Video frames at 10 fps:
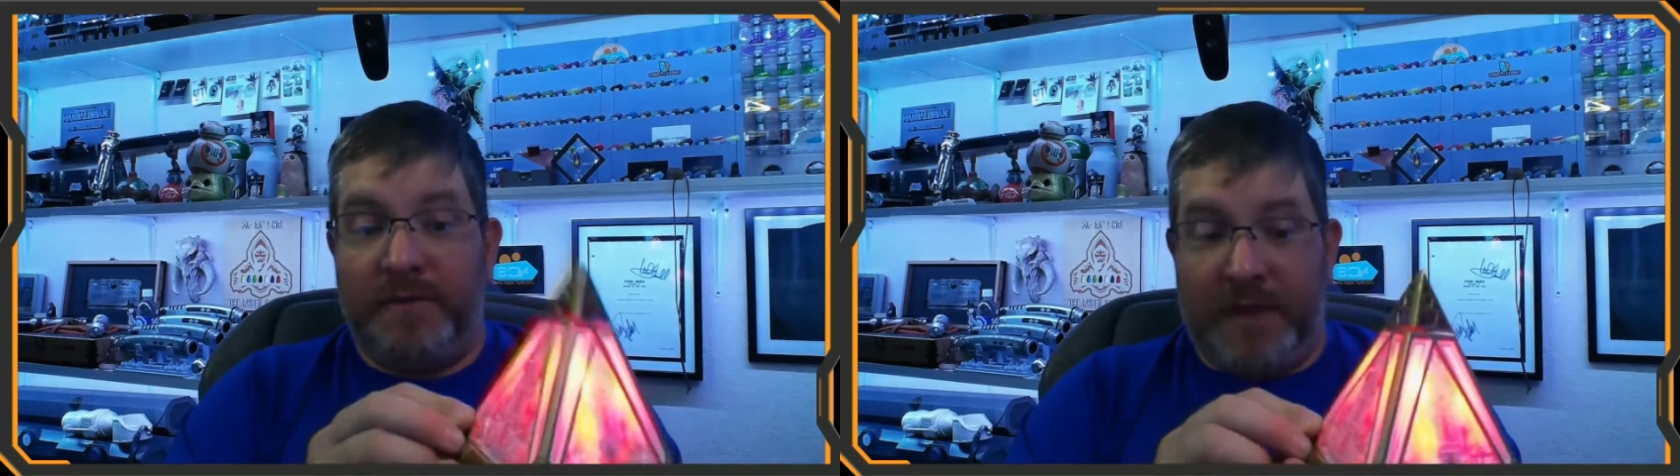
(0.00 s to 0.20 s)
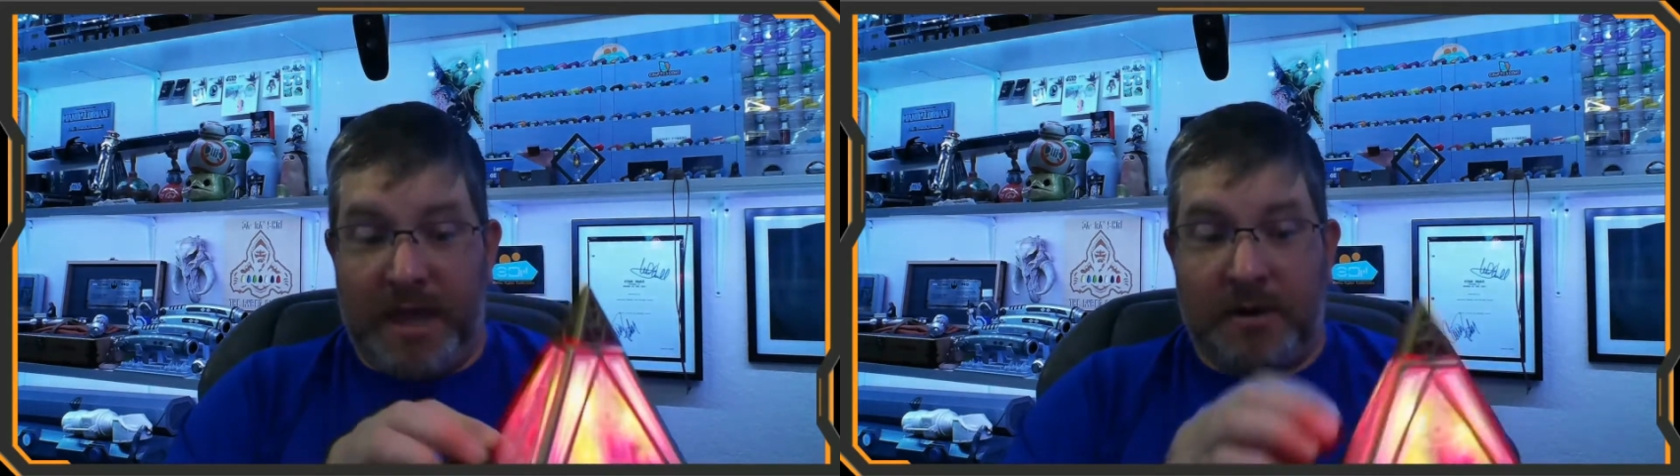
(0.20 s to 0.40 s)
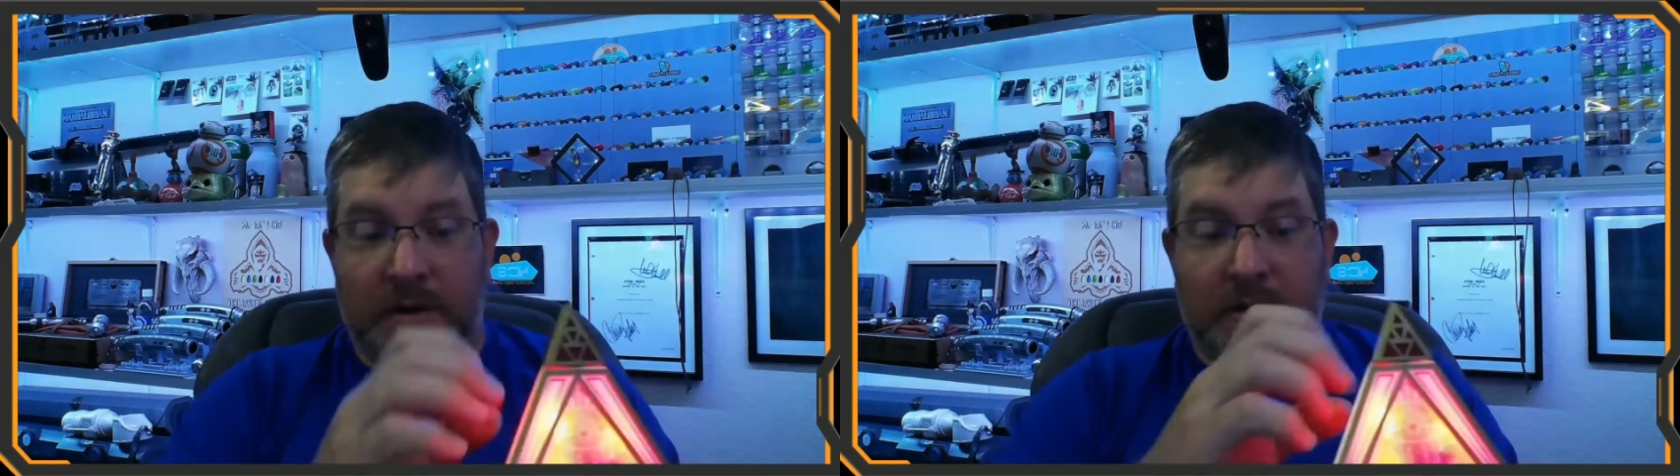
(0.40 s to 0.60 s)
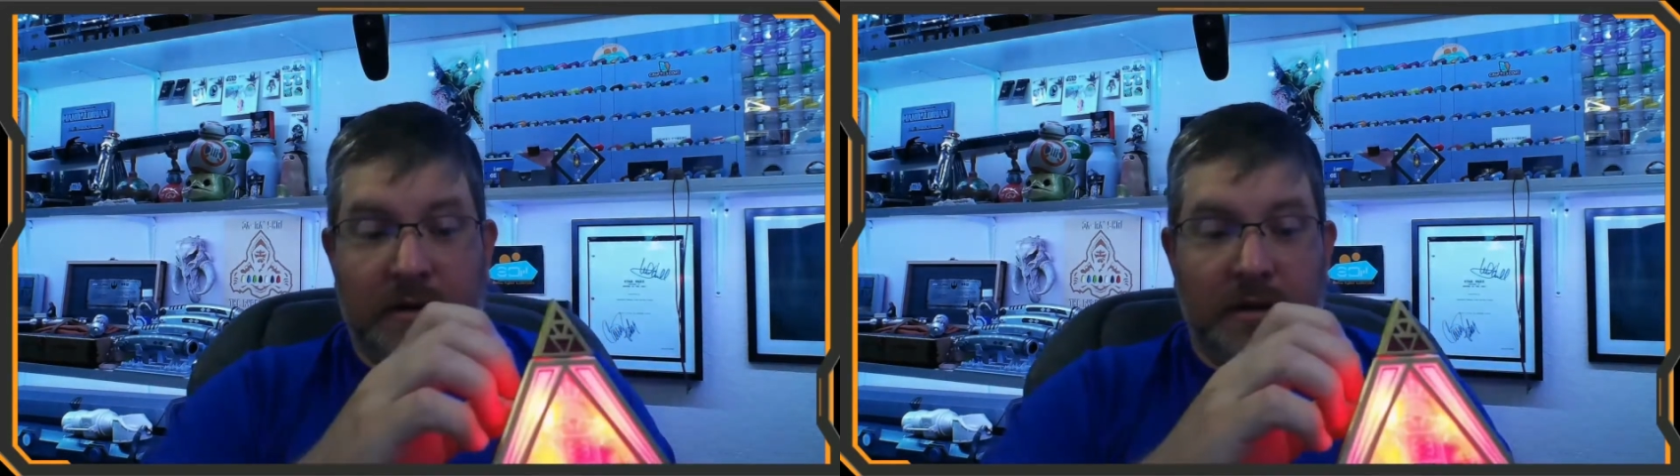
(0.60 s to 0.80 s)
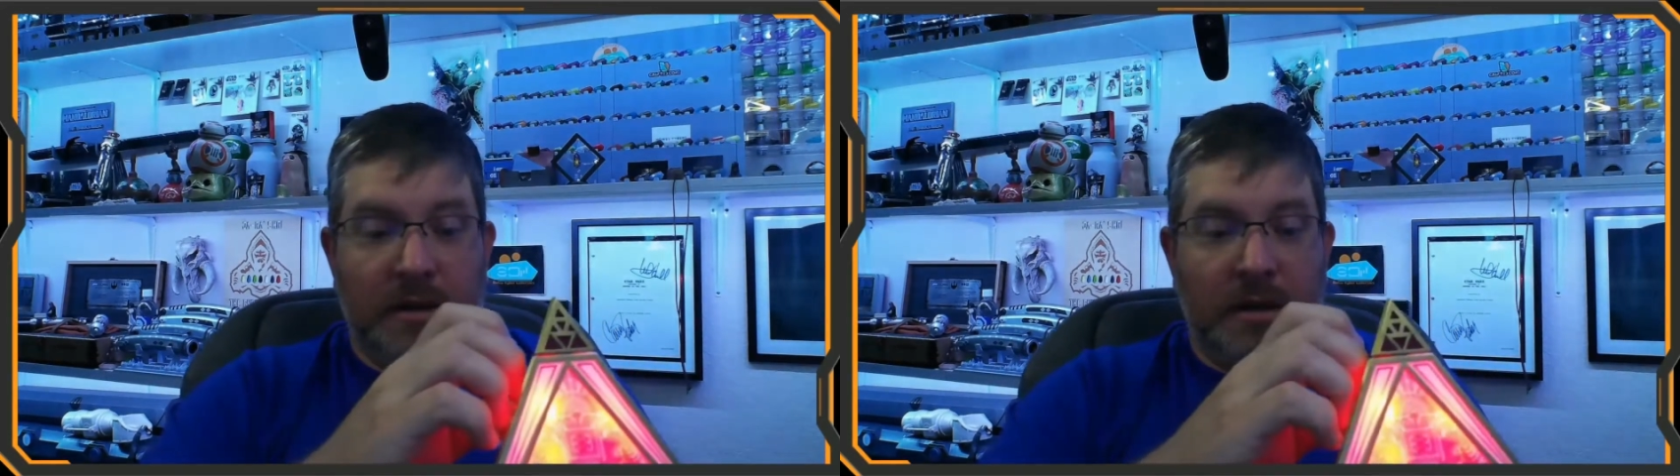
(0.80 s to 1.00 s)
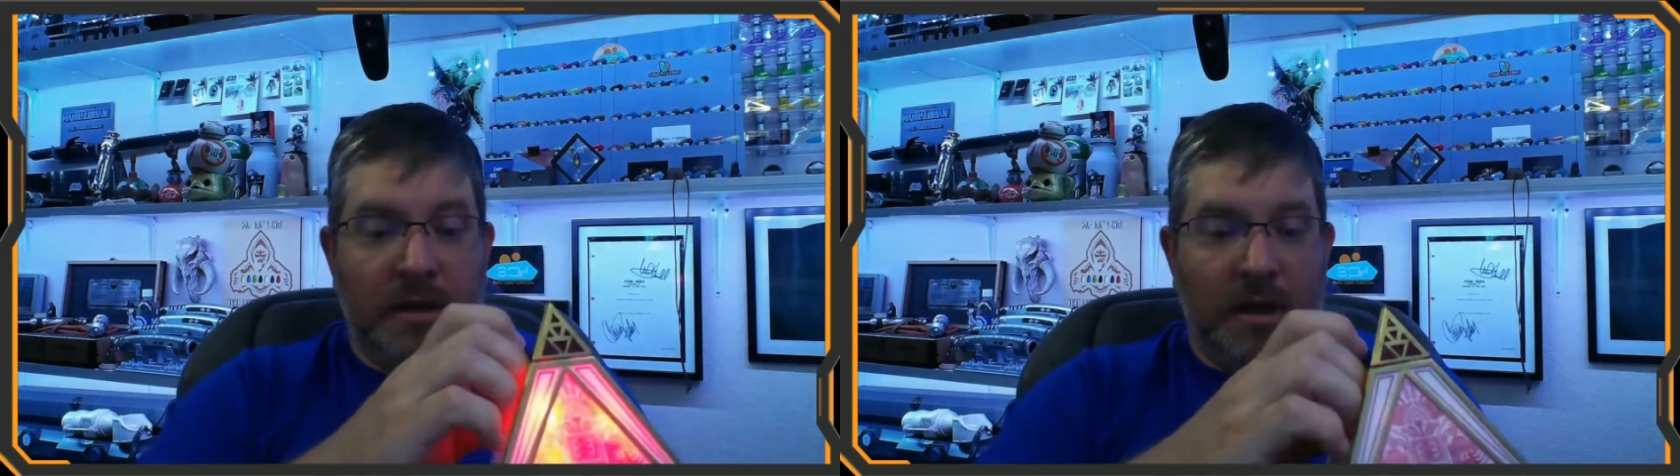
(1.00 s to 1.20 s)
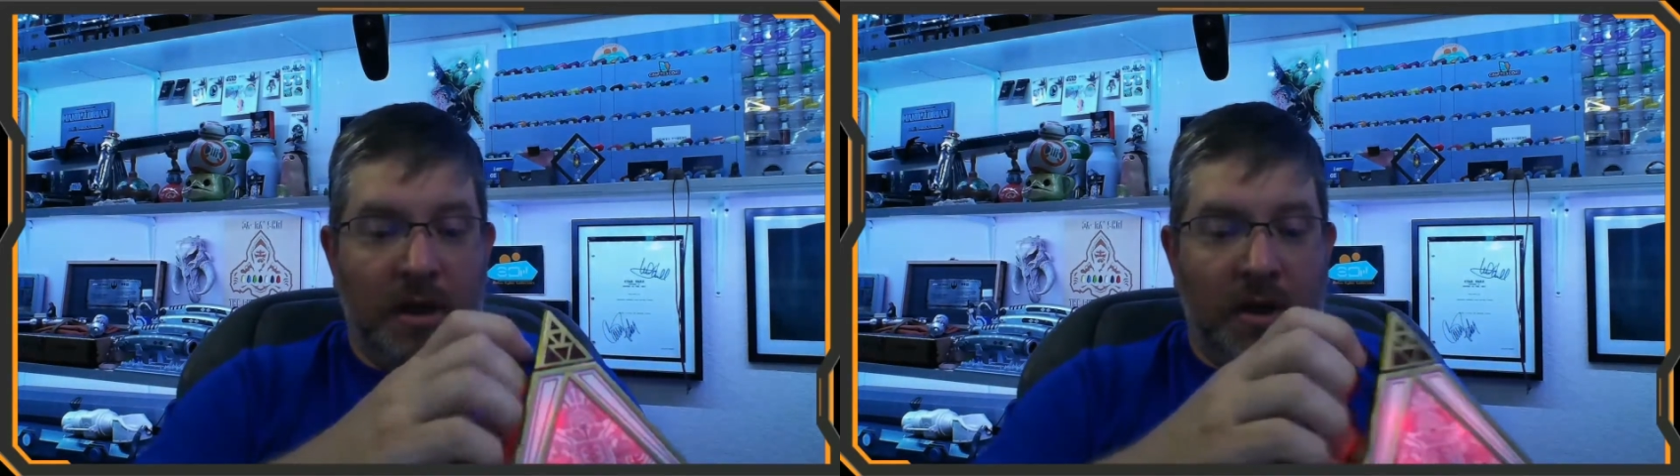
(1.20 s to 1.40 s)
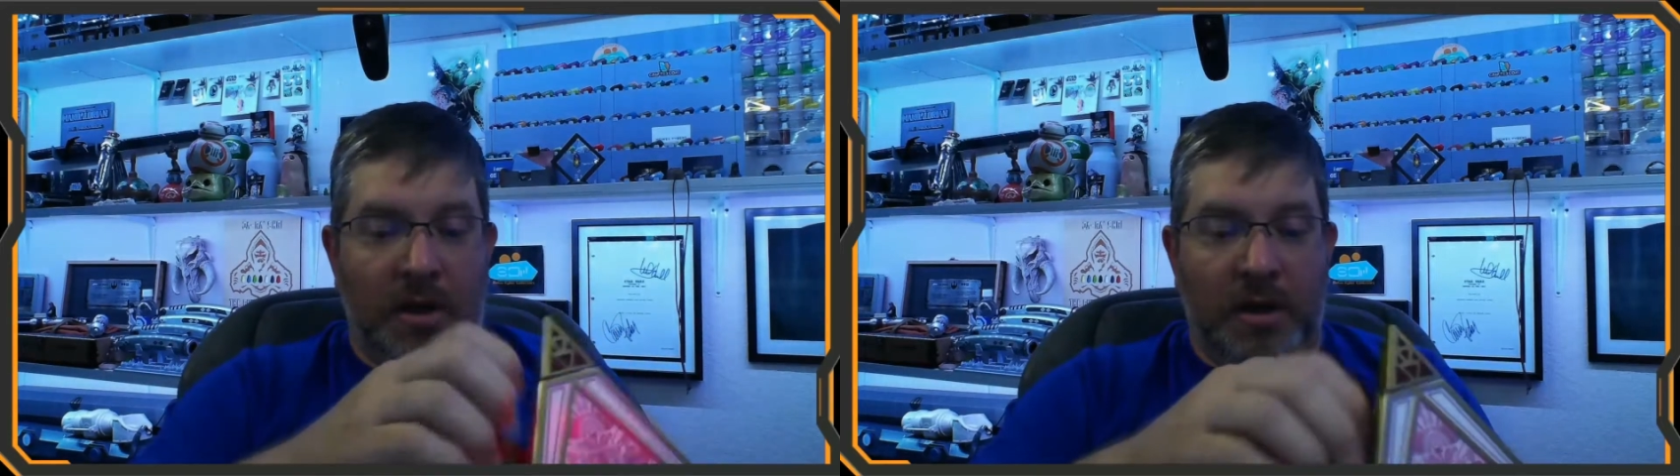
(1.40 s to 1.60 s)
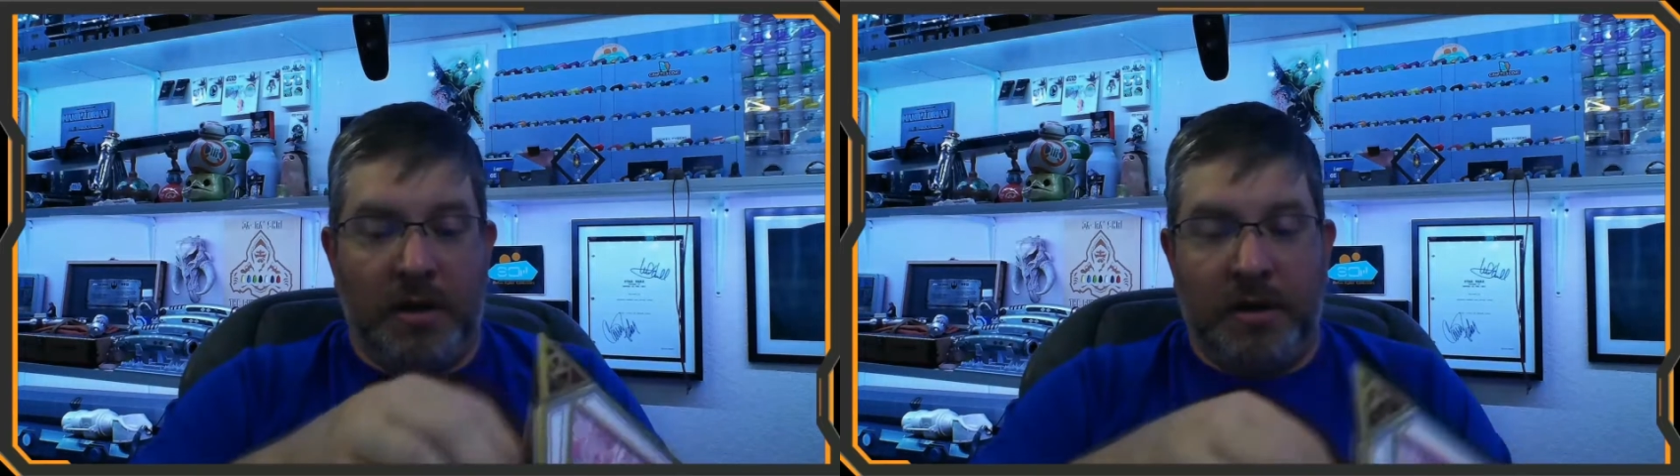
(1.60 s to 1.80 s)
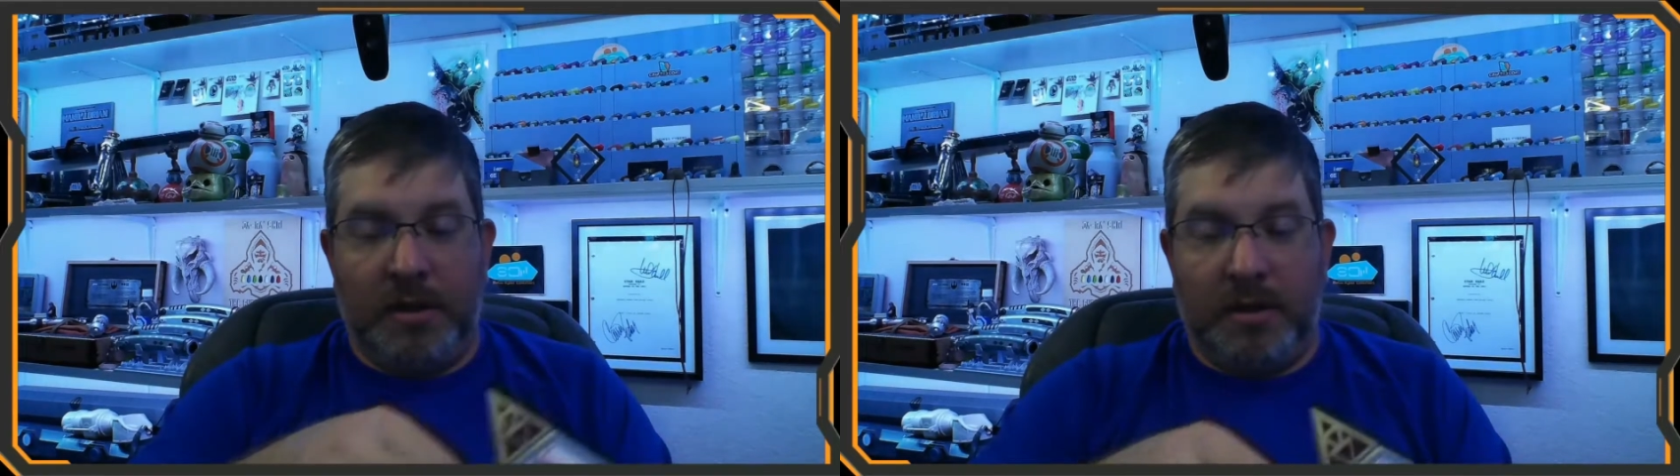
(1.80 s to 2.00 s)
Vader
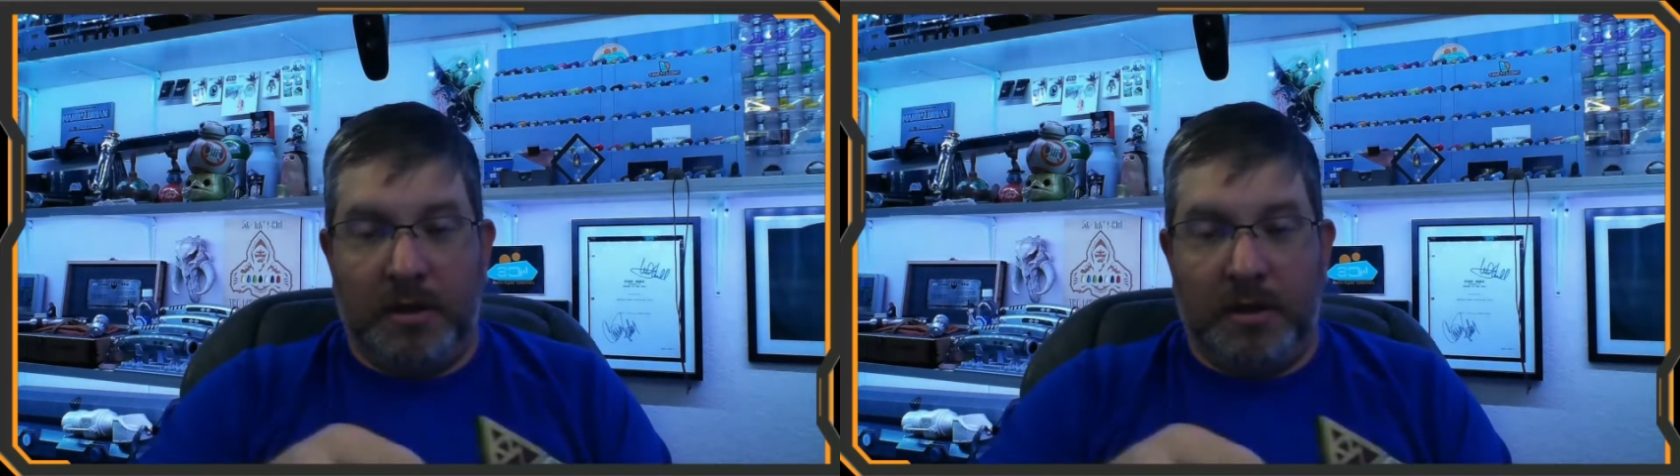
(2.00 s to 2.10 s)
on